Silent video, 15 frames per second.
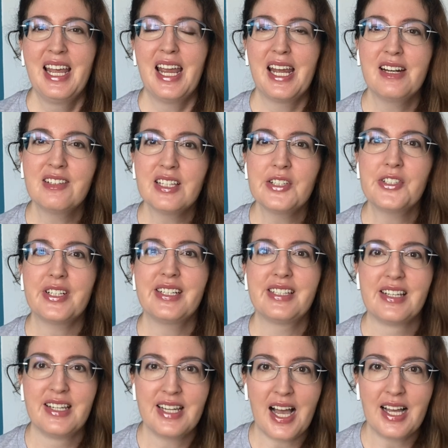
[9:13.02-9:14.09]
English is
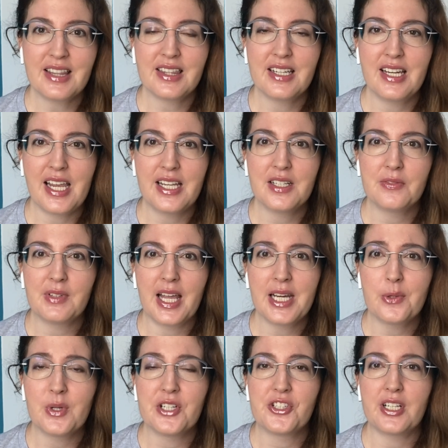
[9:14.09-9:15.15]
not the native
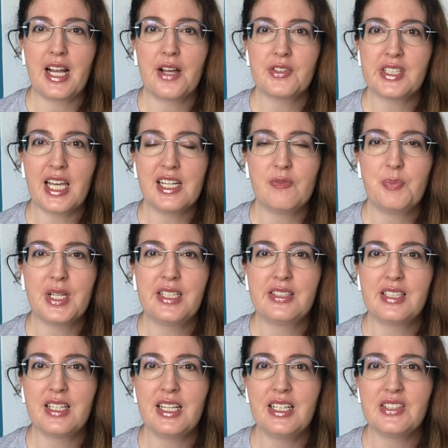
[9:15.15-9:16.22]
language. And outside of big
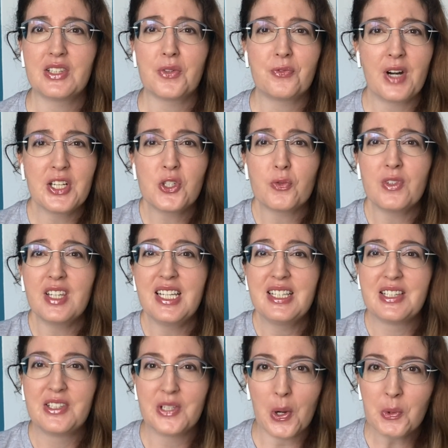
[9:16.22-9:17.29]
cities, the French
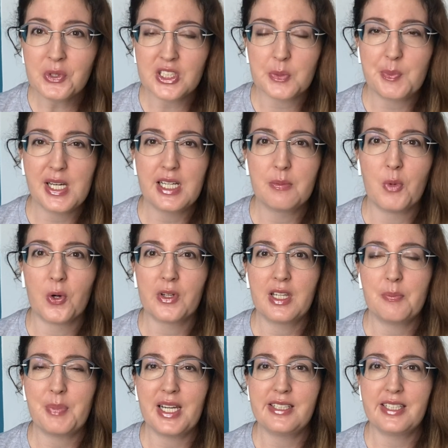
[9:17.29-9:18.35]
really don't speak more
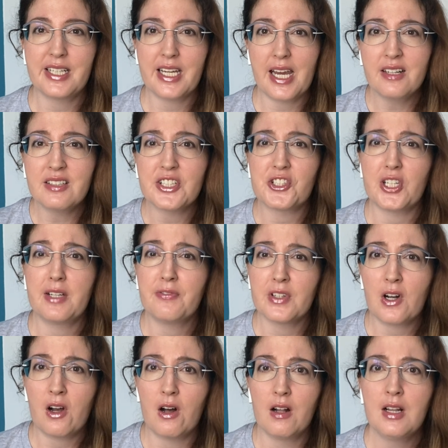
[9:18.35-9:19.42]
than basic English, if at
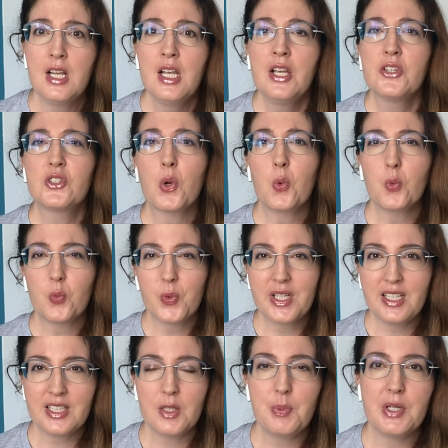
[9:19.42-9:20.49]
all. So we
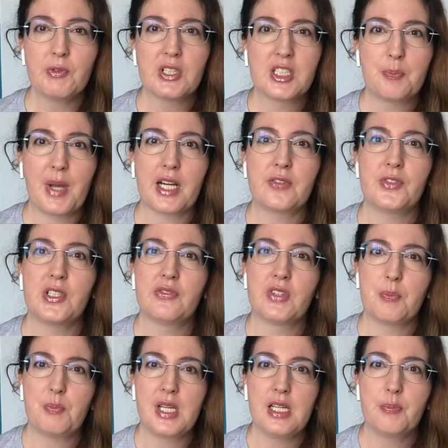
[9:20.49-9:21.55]
need to be respectful of the
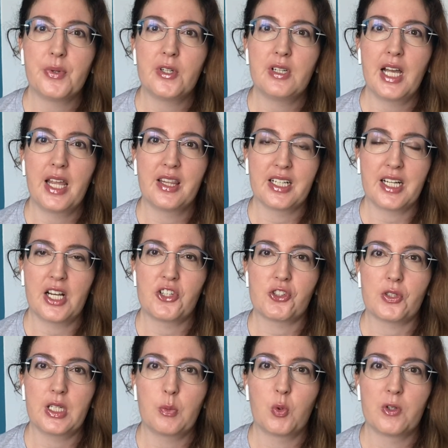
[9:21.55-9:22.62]
people and the
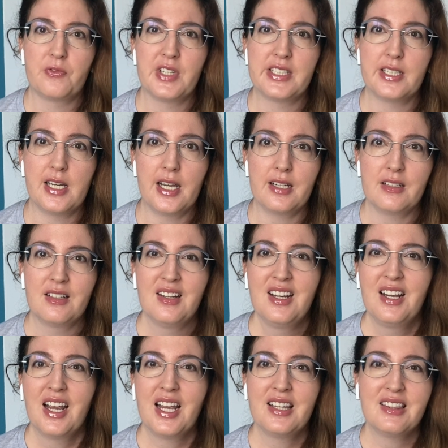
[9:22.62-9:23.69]
country we're visiting.
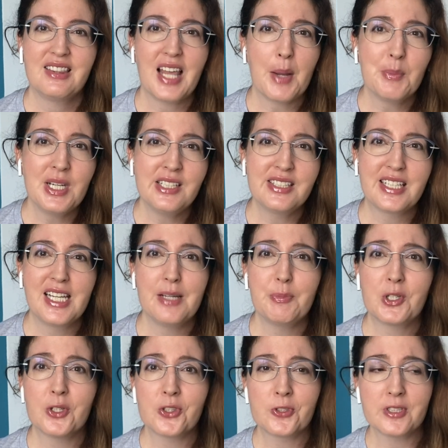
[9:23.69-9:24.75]
And that means keep
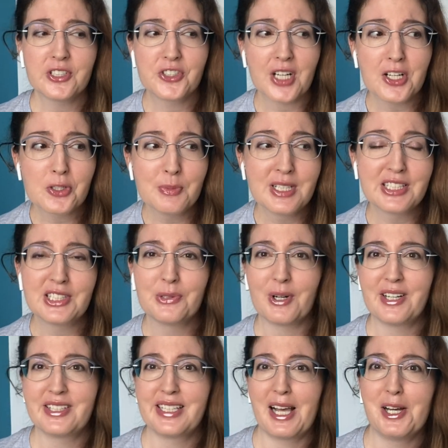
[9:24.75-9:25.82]
cultural judgments to
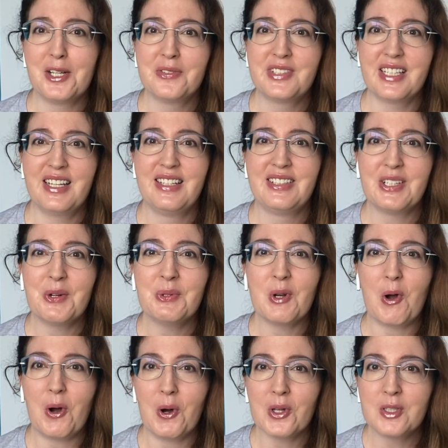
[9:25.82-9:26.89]
ourselves and don't
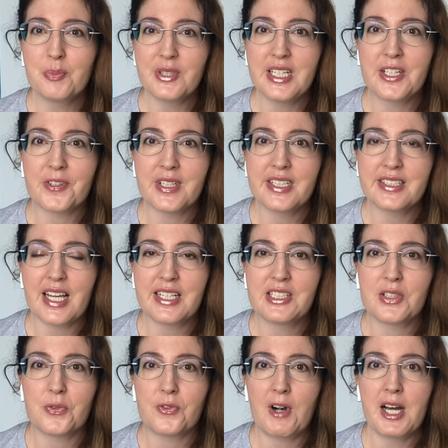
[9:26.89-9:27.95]
audibly criticize
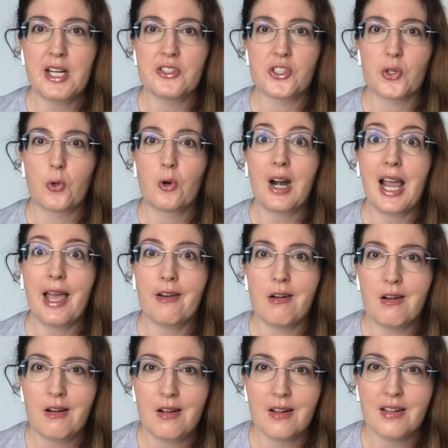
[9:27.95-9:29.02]
the French or at
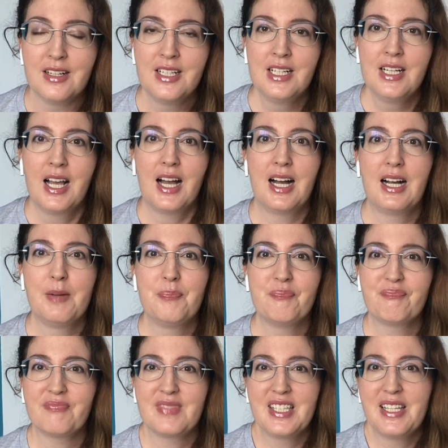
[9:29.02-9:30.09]
all.
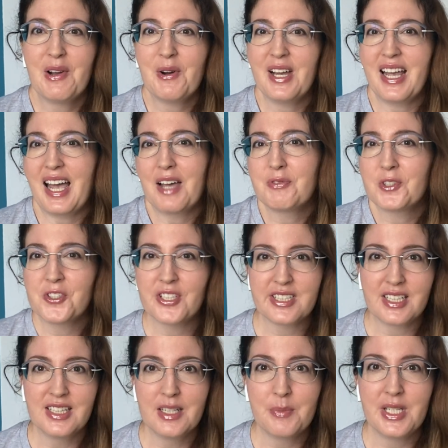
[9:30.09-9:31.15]
After just
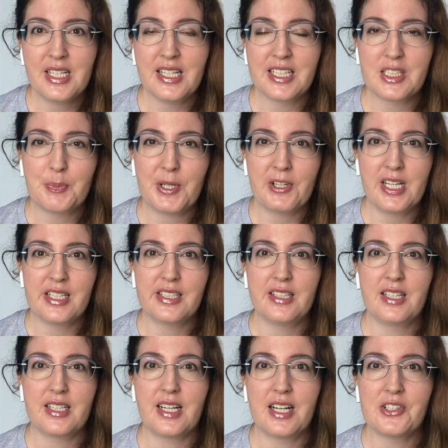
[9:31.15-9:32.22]
a limited experience in
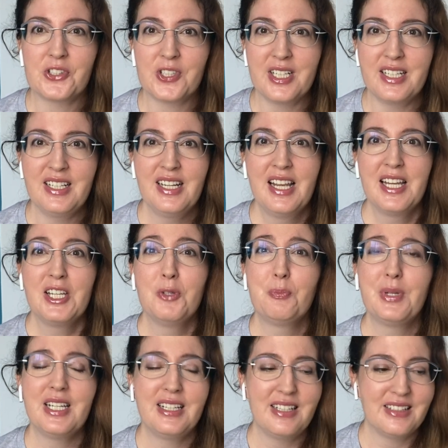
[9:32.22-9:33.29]
the country, you'd
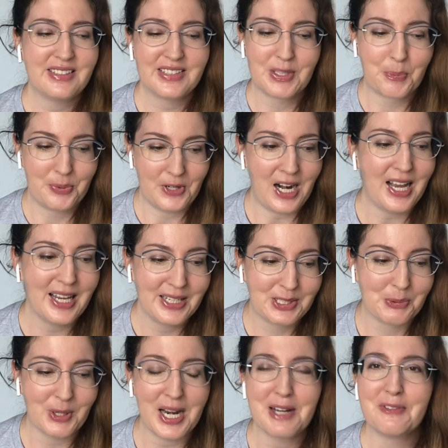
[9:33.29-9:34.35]
be surprised
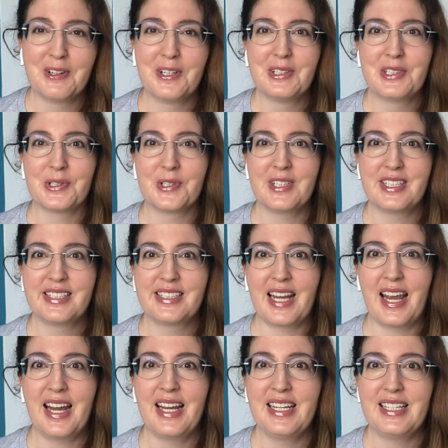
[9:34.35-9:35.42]
what I've heard tourists
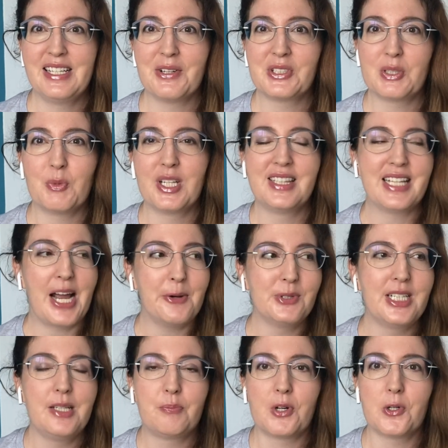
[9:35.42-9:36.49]
say, someone
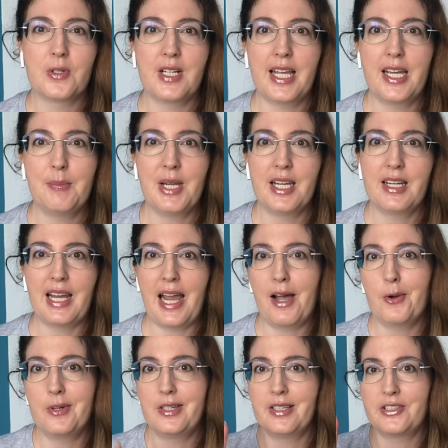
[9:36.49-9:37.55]
loudly proclaiming
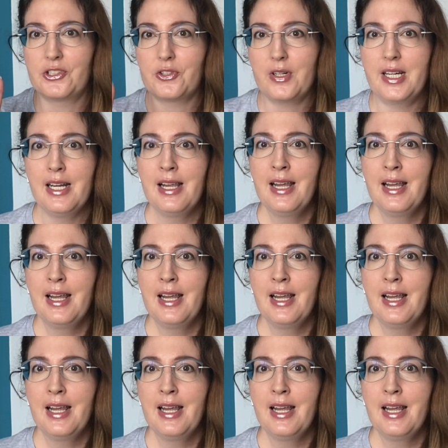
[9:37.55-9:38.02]
out in the street,